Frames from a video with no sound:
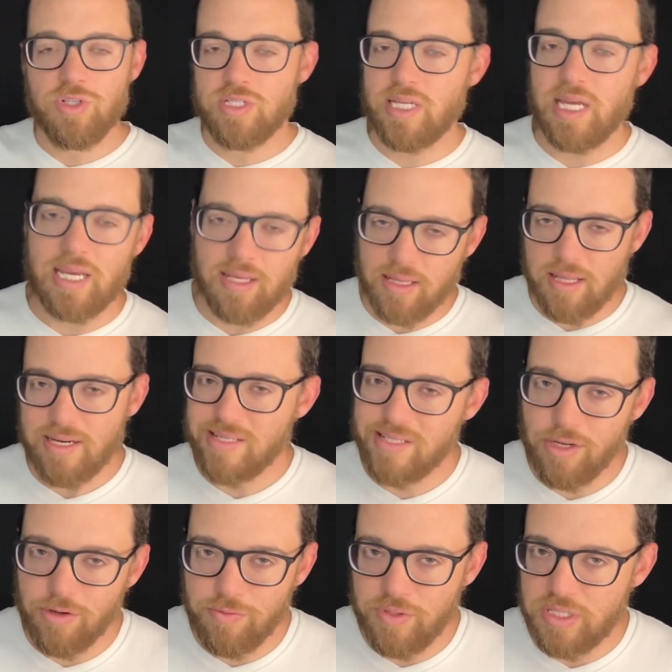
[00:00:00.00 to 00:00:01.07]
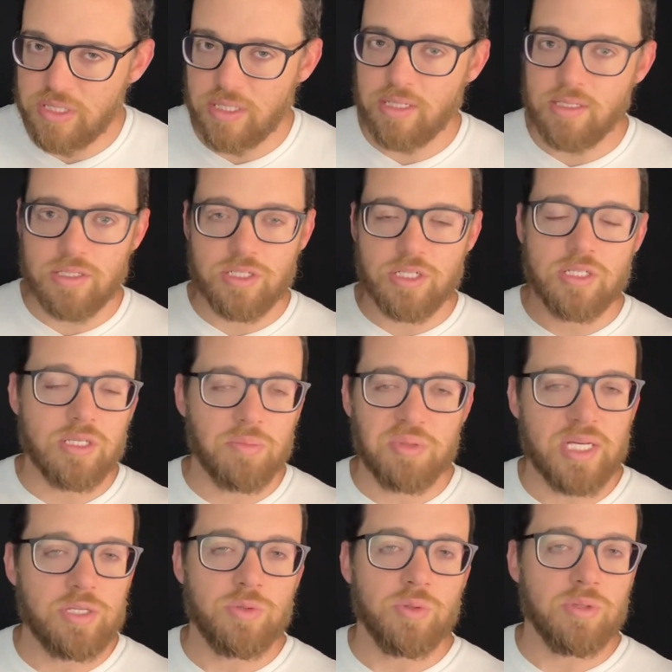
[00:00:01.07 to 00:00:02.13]
just taking a lot of selfies and is just
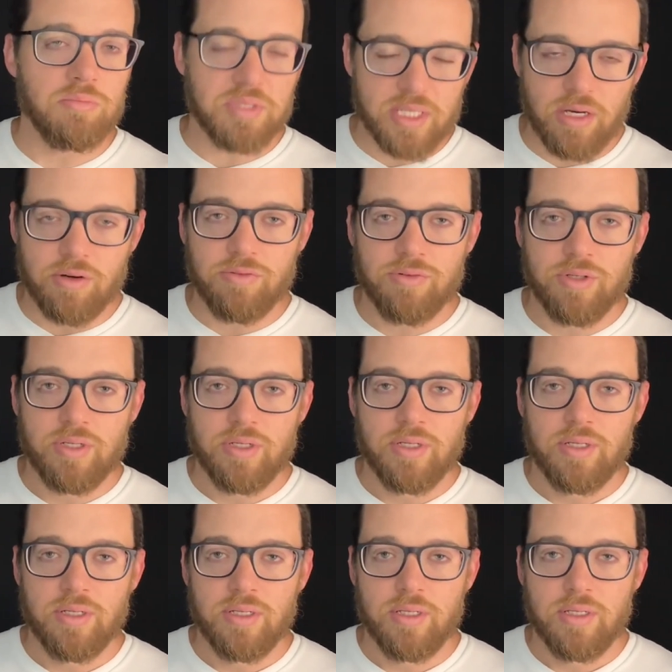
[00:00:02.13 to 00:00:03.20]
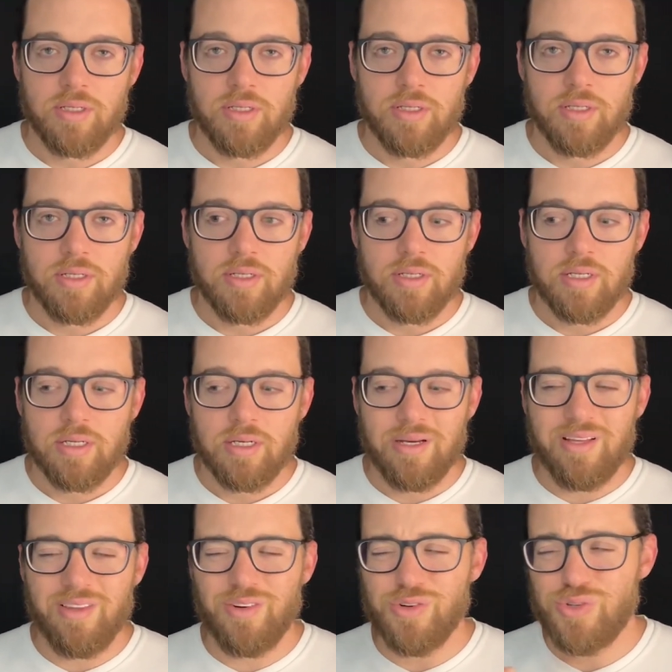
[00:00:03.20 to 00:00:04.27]
obsessed with himself.
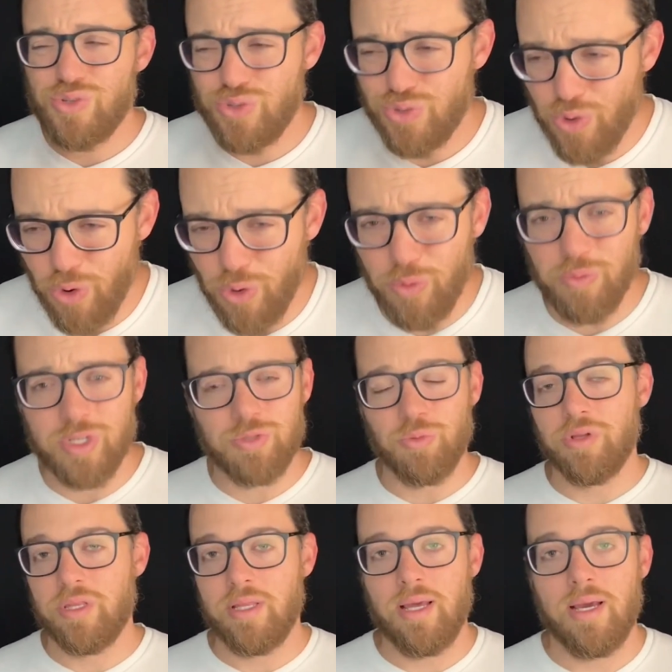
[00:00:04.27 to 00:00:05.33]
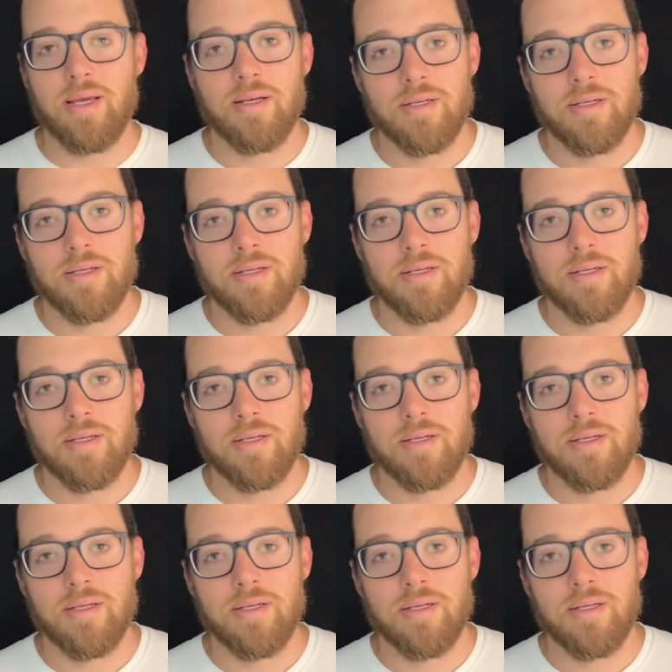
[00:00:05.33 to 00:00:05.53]
And there's so much more than that.